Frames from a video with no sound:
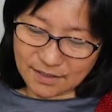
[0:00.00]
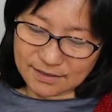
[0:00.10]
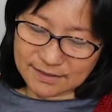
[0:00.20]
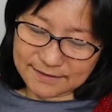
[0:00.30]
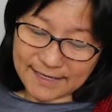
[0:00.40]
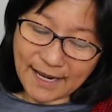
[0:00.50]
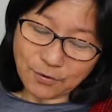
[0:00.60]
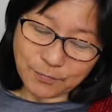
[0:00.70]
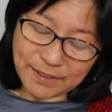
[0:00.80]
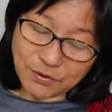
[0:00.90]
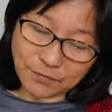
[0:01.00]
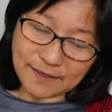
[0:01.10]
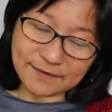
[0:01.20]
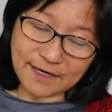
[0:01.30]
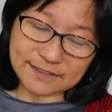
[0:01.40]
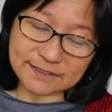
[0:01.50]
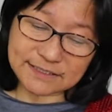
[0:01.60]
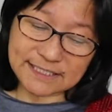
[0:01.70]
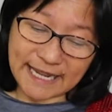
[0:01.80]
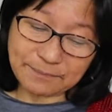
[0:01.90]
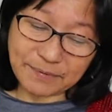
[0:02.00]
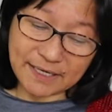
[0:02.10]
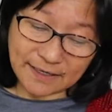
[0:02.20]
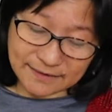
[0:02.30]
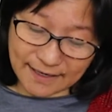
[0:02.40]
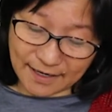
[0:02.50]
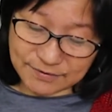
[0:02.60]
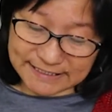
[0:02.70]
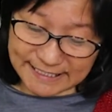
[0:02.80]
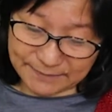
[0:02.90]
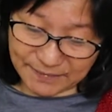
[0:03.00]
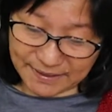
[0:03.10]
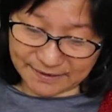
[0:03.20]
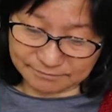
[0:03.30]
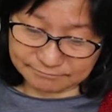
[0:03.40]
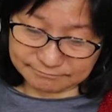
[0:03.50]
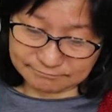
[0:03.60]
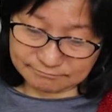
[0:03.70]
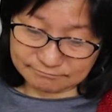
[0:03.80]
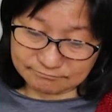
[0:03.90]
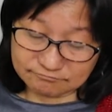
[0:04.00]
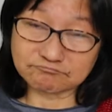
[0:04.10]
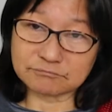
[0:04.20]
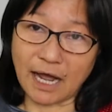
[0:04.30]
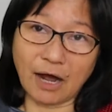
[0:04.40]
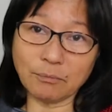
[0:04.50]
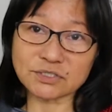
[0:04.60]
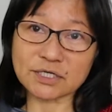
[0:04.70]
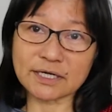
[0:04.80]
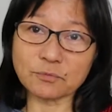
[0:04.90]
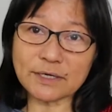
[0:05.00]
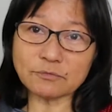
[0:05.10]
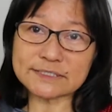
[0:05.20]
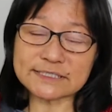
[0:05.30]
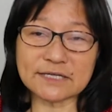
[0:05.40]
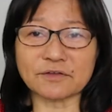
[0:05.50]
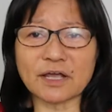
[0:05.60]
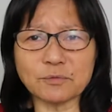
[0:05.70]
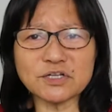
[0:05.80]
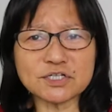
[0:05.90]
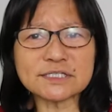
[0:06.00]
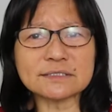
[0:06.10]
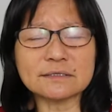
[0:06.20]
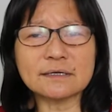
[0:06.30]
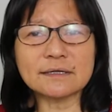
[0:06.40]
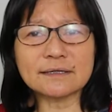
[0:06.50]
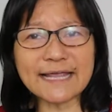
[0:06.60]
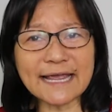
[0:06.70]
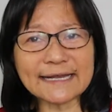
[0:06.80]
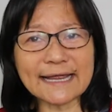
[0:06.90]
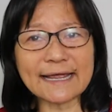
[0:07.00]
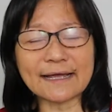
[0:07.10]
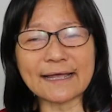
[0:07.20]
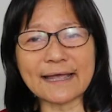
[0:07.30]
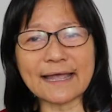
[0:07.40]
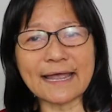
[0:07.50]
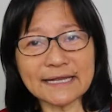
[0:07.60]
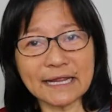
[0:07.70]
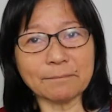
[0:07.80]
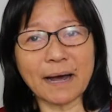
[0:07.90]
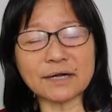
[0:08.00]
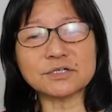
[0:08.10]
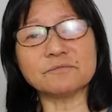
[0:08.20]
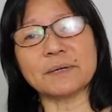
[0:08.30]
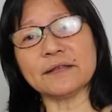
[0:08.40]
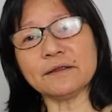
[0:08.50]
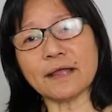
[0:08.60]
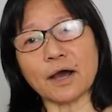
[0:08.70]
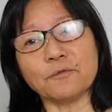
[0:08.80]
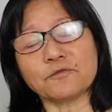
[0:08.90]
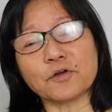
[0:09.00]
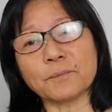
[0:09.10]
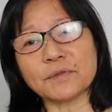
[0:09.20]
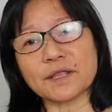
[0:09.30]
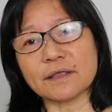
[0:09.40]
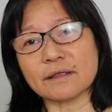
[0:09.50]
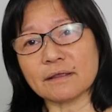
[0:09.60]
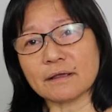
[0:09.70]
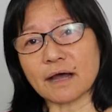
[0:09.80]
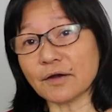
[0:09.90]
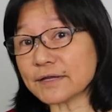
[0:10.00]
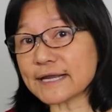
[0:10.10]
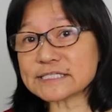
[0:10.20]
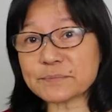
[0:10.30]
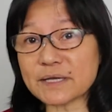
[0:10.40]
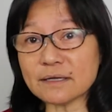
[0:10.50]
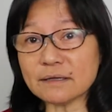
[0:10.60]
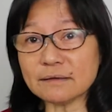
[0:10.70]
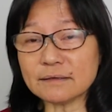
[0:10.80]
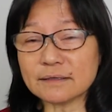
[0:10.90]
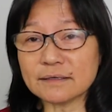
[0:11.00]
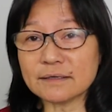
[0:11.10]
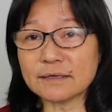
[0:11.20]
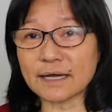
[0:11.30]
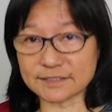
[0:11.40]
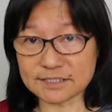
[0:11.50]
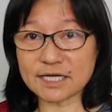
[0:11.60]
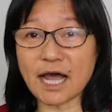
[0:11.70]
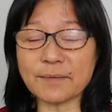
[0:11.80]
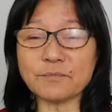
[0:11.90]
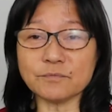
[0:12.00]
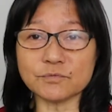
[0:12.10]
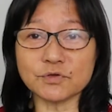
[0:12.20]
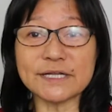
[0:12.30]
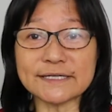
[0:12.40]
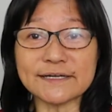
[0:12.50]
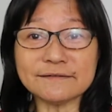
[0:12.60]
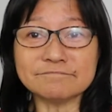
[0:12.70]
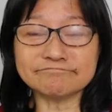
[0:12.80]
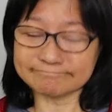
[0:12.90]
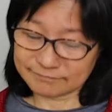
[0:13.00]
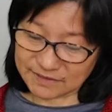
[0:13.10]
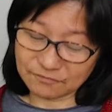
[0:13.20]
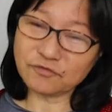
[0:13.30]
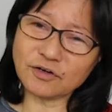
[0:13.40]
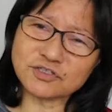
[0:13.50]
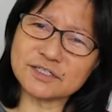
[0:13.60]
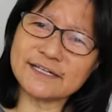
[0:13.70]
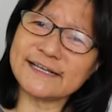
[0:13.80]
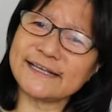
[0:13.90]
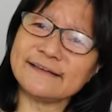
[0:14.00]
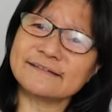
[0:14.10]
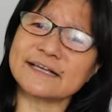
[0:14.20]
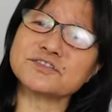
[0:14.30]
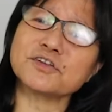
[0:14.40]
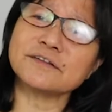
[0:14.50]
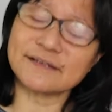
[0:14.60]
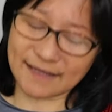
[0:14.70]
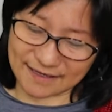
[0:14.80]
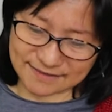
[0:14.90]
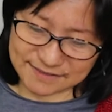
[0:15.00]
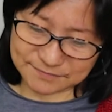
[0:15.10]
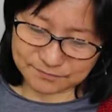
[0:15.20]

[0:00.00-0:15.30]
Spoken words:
Now we know that there are DAP and the LDAP. How much can we receive? Can we just get any amount of money out from the RDSP at the time you need it? Unfortunately, that's not the case.